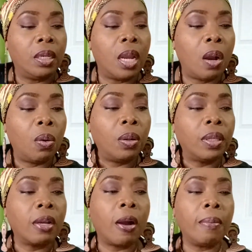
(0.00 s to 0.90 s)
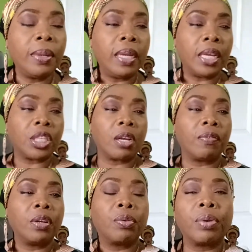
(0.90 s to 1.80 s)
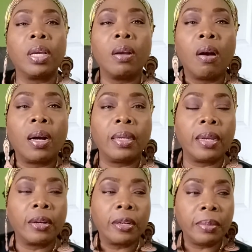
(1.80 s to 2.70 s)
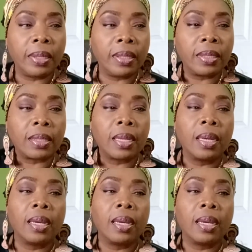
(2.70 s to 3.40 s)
Now, the combination of the Greek god Hermes